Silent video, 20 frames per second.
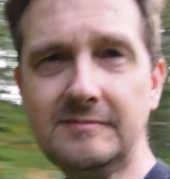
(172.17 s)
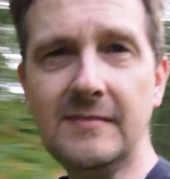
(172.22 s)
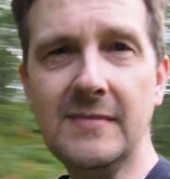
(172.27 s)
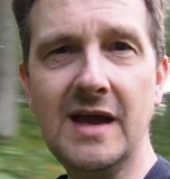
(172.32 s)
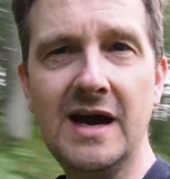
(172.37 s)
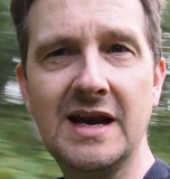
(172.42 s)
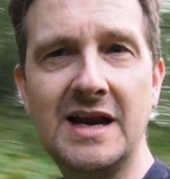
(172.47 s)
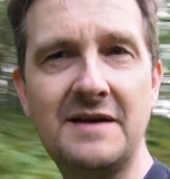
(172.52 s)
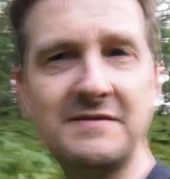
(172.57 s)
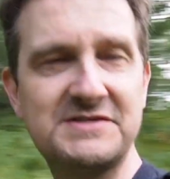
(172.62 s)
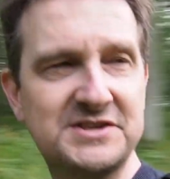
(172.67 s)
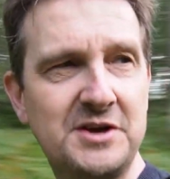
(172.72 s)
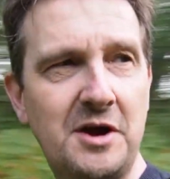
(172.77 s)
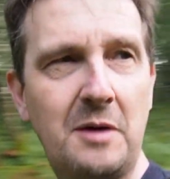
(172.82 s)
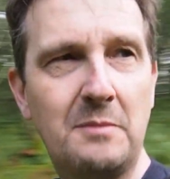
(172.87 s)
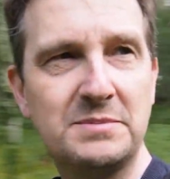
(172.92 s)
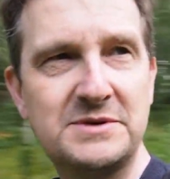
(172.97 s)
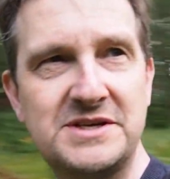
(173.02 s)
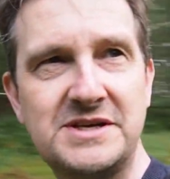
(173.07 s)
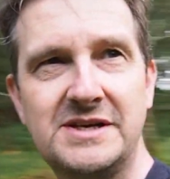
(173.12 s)
And I've
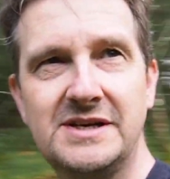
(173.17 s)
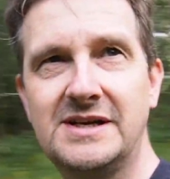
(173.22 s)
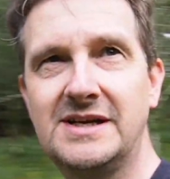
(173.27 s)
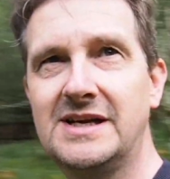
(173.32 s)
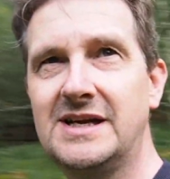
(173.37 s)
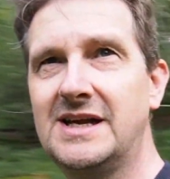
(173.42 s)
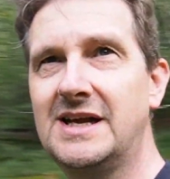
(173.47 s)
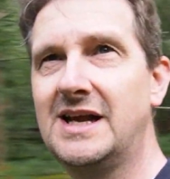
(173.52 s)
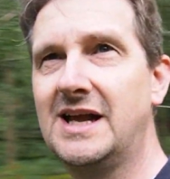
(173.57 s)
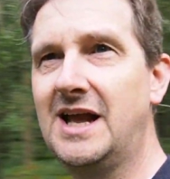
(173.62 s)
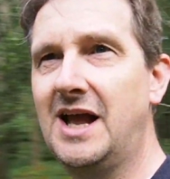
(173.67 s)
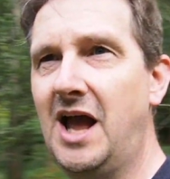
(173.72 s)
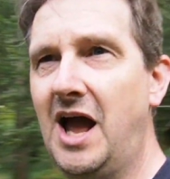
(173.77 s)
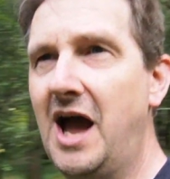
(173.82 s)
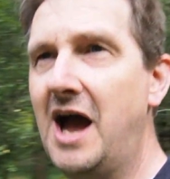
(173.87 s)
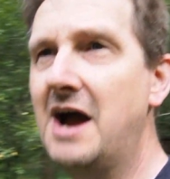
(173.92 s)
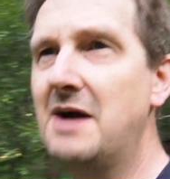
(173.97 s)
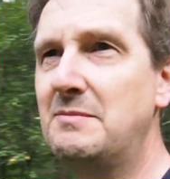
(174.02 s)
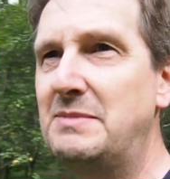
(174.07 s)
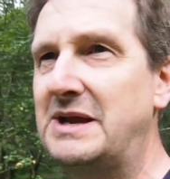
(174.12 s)
stopped
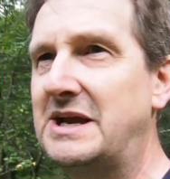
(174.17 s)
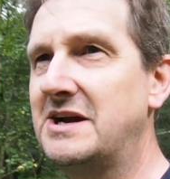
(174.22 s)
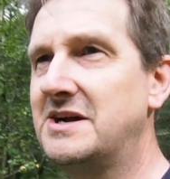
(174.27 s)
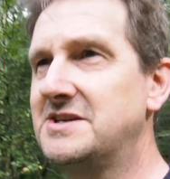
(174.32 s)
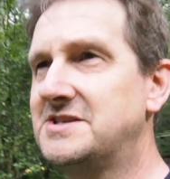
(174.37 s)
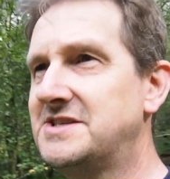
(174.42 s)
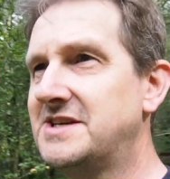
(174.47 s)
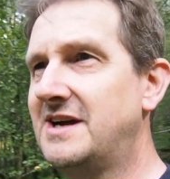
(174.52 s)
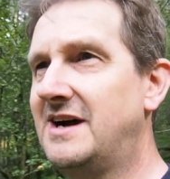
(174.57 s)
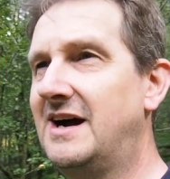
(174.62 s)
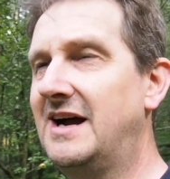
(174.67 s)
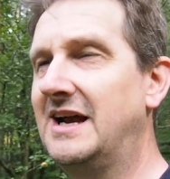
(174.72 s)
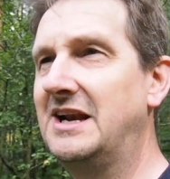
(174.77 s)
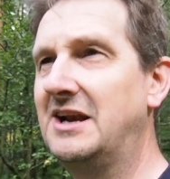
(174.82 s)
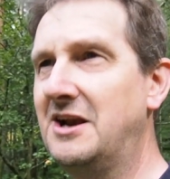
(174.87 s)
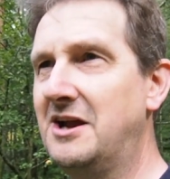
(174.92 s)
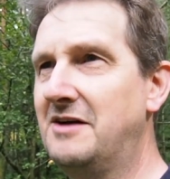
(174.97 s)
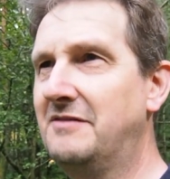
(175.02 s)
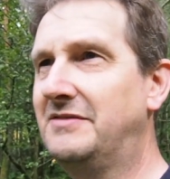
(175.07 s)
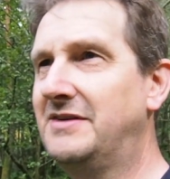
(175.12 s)
because I
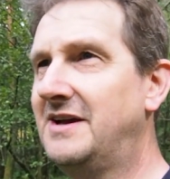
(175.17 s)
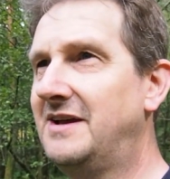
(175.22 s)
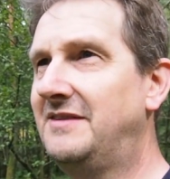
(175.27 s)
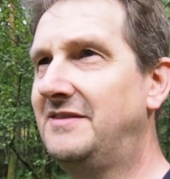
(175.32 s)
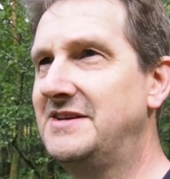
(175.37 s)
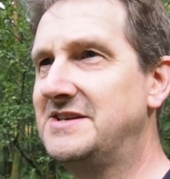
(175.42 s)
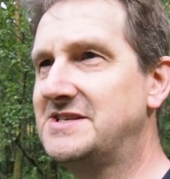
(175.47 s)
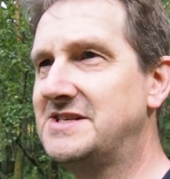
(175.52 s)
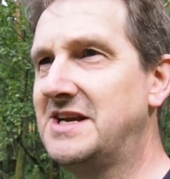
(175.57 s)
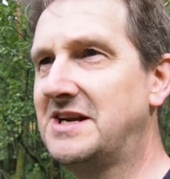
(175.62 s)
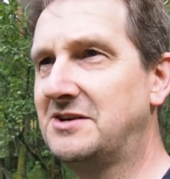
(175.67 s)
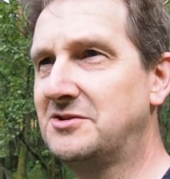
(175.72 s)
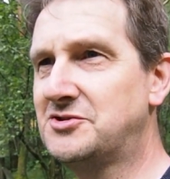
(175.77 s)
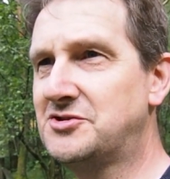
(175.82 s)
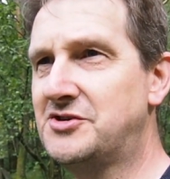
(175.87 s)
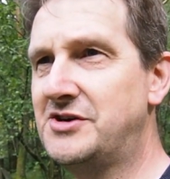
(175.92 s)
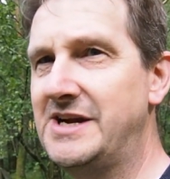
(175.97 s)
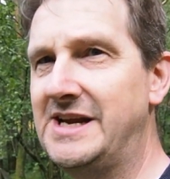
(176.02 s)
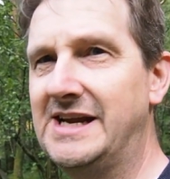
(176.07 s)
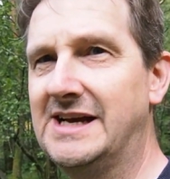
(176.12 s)
love this little
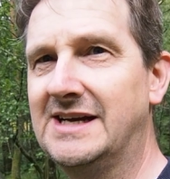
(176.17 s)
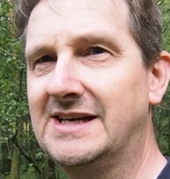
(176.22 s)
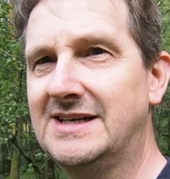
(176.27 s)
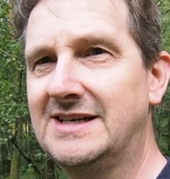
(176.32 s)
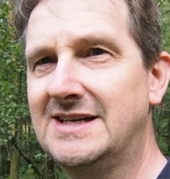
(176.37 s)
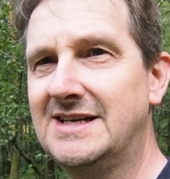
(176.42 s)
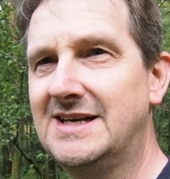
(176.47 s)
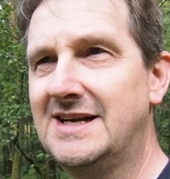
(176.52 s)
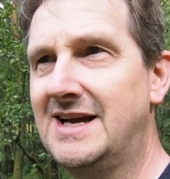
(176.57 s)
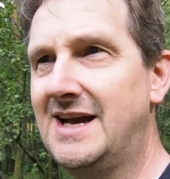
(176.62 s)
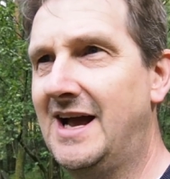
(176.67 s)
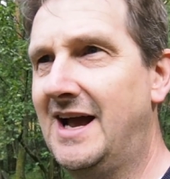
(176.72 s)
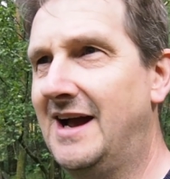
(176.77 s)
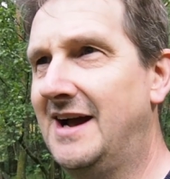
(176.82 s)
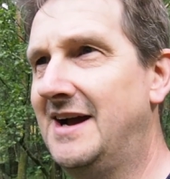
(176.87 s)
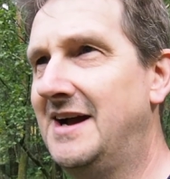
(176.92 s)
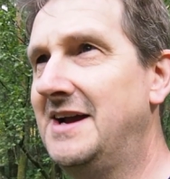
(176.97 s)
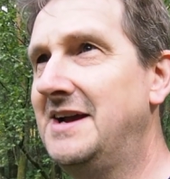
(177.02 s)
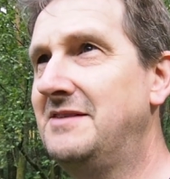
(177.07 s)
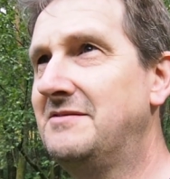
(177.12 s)
tree
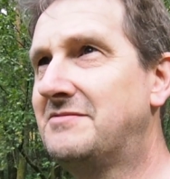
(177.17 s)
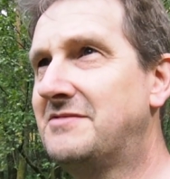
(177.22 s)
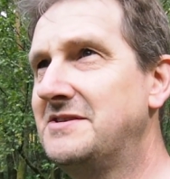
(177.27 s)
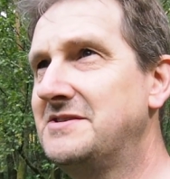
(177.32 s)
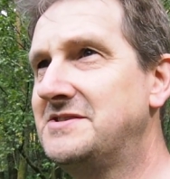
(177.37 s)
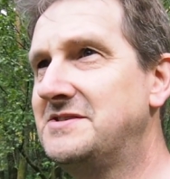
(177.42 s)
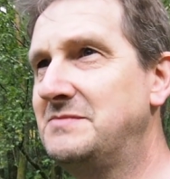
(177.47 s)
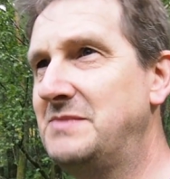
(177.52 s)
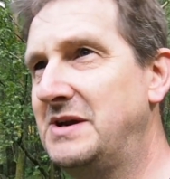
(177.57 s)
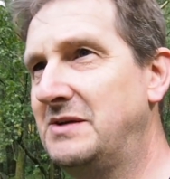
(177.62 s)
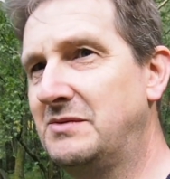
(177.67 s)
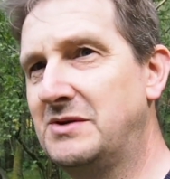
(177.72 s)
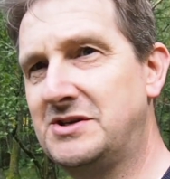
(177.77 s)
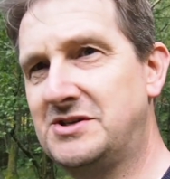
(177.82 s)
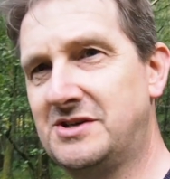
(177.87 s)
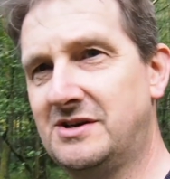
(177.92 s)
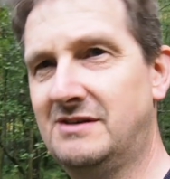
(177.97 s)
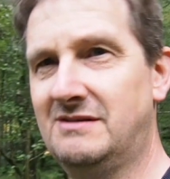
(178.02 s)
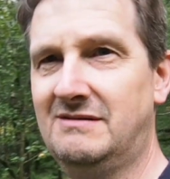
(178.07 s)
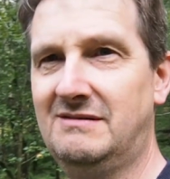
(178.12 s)
in front of me,
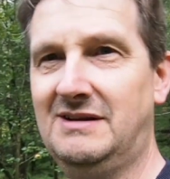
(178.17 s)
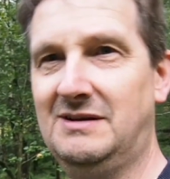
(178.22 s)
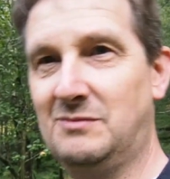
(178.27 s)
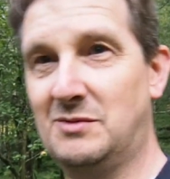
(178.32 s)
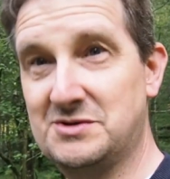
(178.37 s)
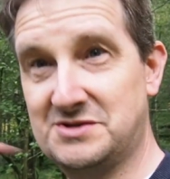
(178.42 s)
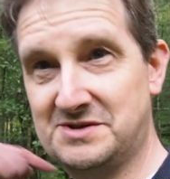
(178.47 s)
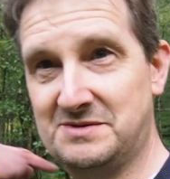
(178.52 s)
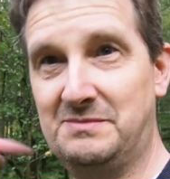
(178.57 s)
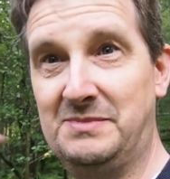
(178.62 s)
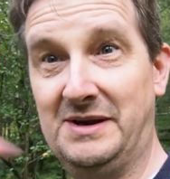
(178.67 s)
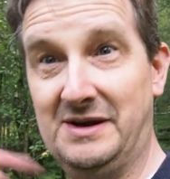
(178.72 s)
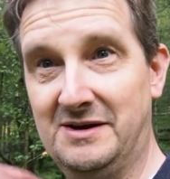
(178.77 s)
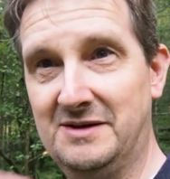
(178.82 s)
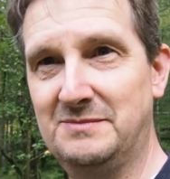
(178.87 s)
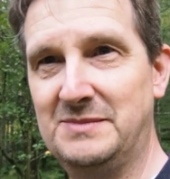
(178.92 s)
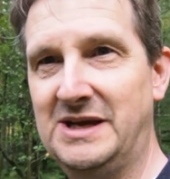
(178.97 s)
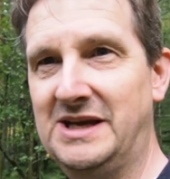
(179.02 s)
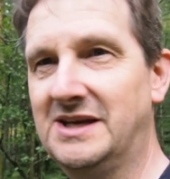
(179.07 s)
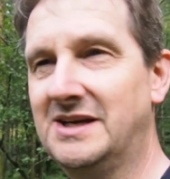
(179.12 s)
which it was
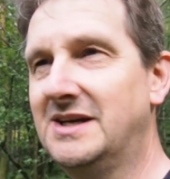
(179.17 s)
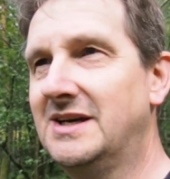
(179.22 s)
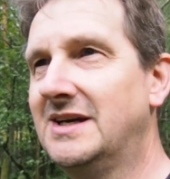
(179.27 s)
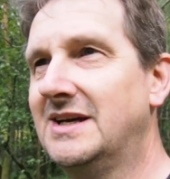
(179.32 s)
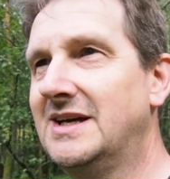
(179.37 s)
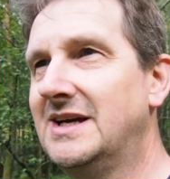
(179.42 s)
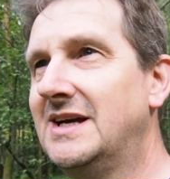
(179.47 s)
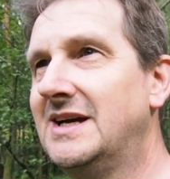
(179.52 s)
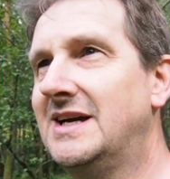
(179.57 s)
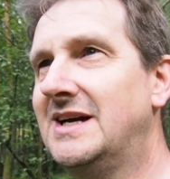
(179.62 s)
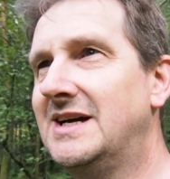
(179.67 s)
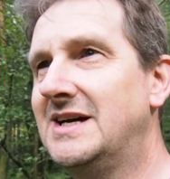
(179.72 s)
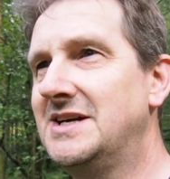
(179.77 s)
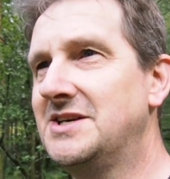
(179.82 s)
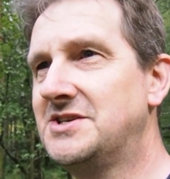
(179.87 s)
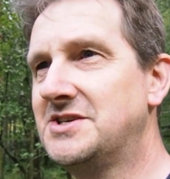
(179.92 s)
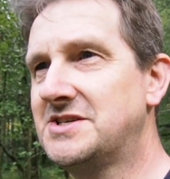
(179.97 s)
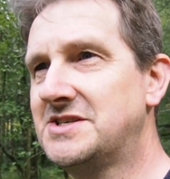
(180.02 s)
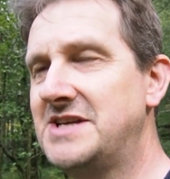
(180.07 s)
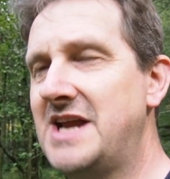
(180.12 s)
behind me
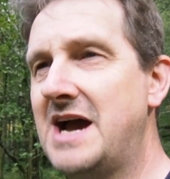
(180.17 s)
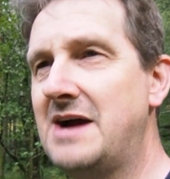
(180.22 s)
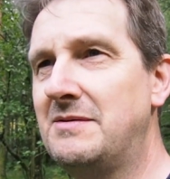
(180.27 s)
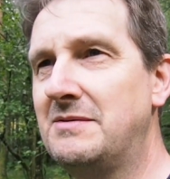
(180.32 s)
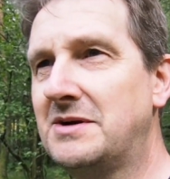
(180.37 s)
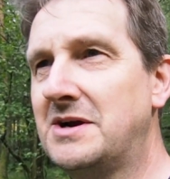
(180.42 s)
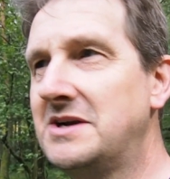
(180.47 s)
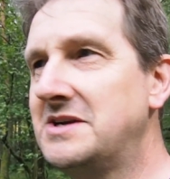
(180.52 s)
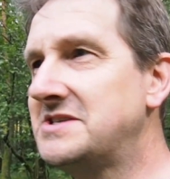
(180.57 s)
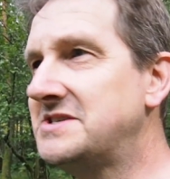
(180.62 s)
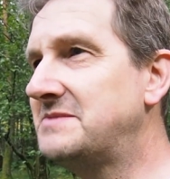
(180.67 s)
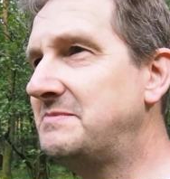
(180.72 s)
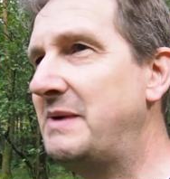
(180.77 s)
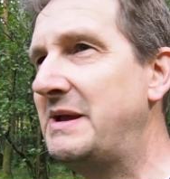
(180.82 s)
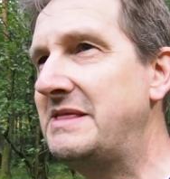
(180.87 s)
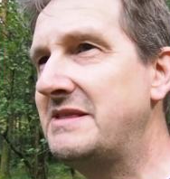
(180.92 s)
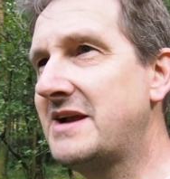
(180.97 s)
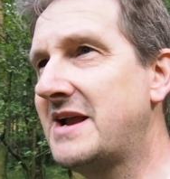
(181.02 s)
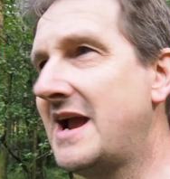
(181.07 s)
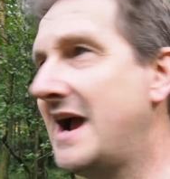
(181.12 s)
just now. I'm going to
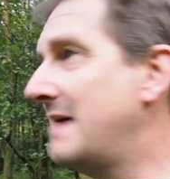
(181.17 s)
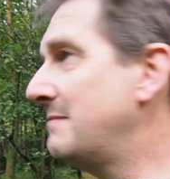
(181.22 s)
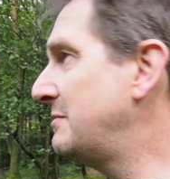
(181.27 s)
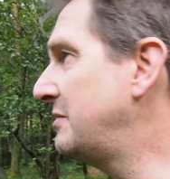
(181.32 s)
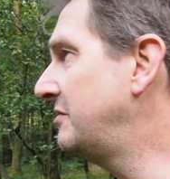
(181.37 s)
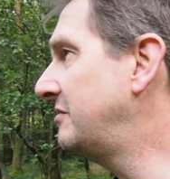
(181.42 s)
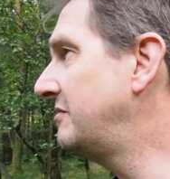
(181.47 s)
spin the camera